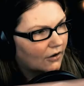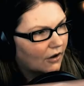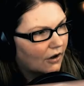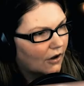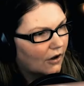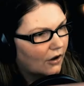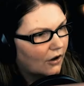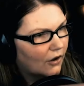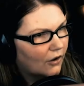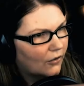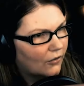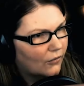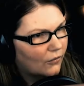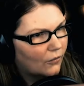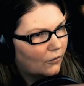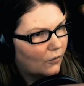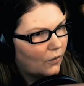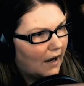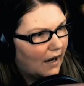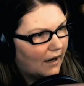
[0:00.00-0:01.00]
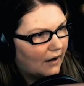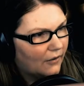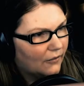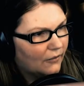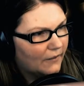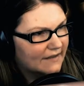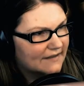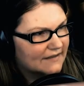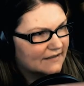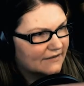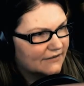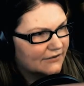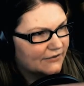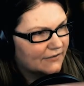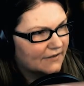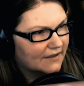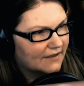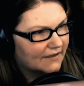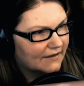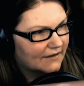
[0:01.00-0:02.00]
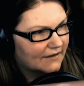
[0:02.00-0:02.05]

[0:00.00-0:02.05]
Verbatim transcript: Oh wow! Wait till you get in